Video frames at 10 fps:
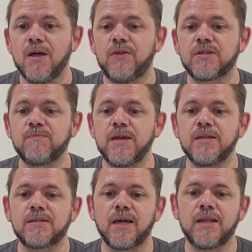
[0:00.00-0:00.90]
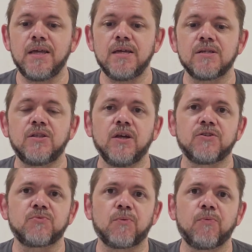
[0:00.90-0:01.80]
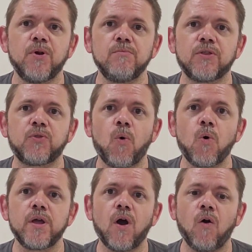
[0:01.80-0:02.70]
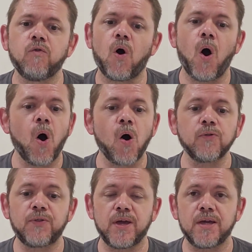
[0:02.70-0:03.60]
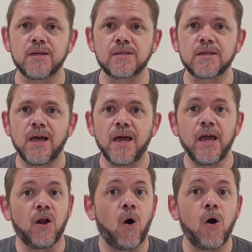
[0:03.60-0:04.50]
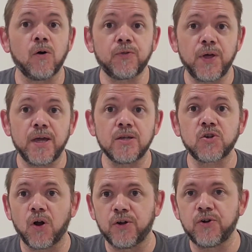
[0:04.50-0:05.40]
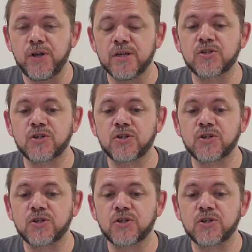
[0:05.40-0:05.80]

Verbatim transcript: This means that he is the supreme authority over all things, and all things are under his